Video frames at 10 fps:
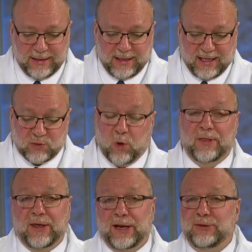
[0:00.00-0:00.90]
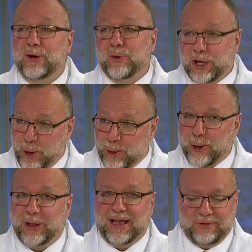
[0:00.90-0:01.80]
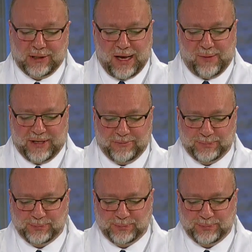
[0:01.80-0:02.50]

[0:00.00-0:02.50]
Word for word: It's one thing that we all have in common.